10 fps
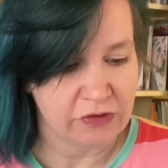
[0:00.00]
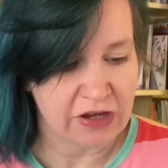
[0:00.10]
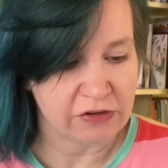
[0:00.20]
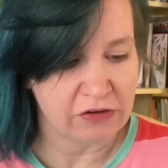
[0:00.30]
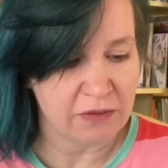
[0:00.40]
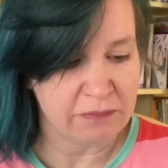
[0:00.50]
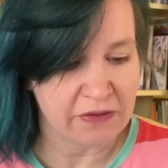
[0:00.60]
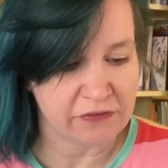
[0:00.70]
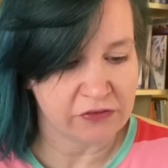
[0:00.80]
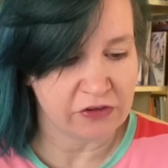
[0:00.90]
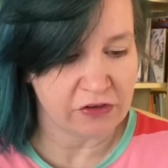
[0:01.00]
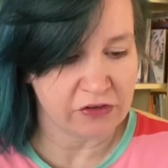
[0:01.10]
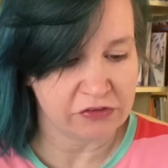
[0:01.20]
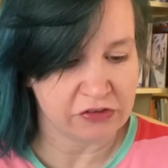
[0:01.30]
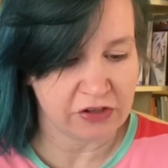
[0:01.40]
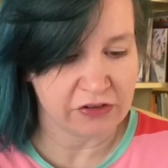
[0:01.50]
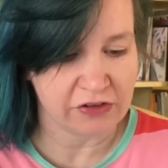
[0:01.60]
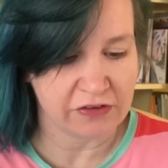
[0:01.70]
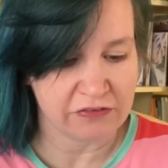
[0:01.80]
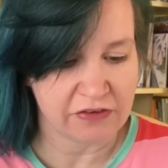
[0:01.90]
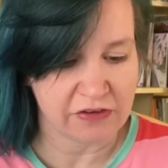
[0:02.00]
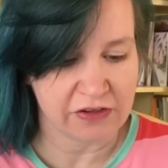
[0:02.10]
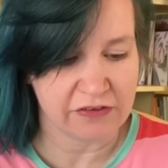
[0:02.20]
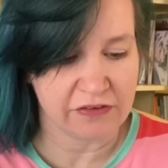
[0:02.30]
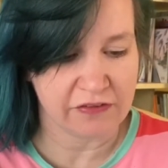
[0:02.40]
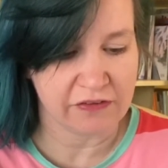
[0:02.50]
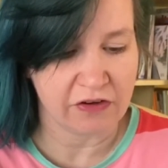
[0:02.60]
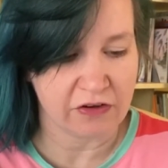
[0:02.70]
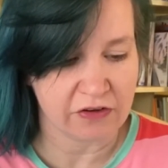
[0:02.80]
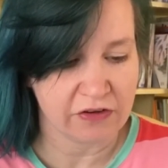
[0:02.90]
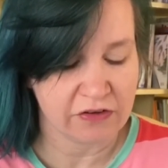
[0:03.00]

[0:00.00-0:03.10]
I crop out the sawed-off shotgun they found hidden in the yard.